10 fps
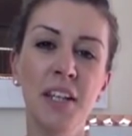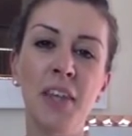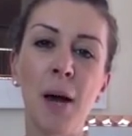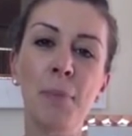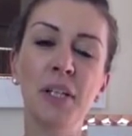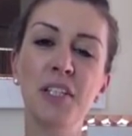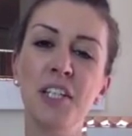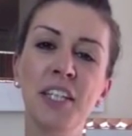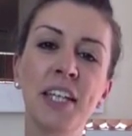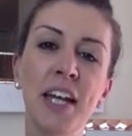That
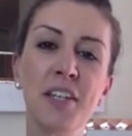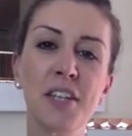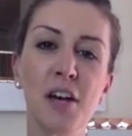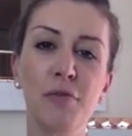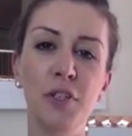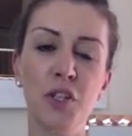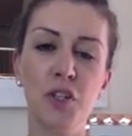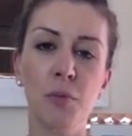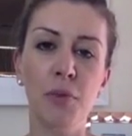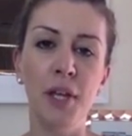ability to get yourself into
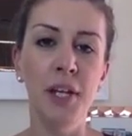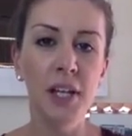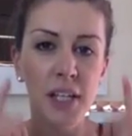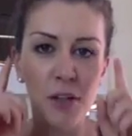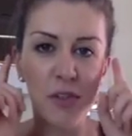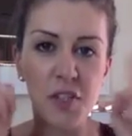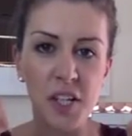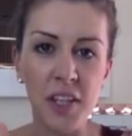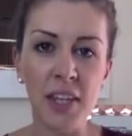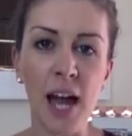something, you've
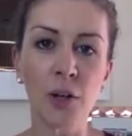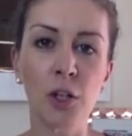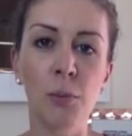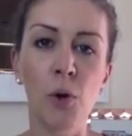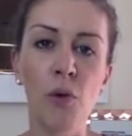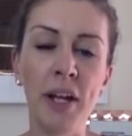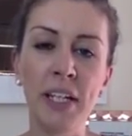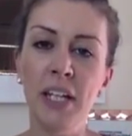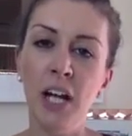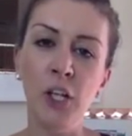seen the outcome
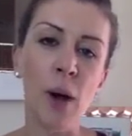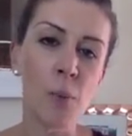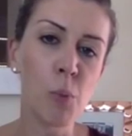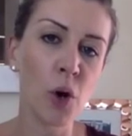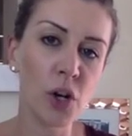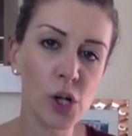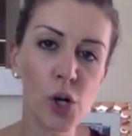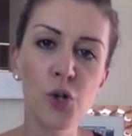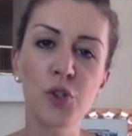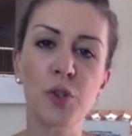already, and you are
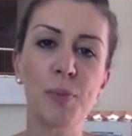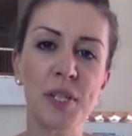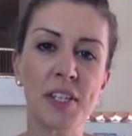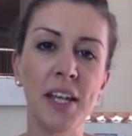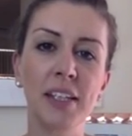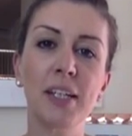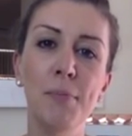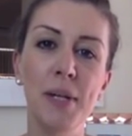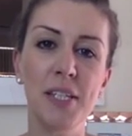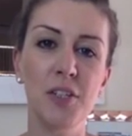100%
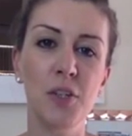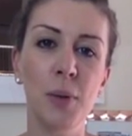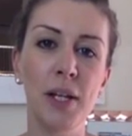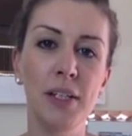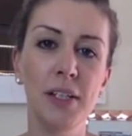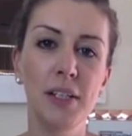committed to it.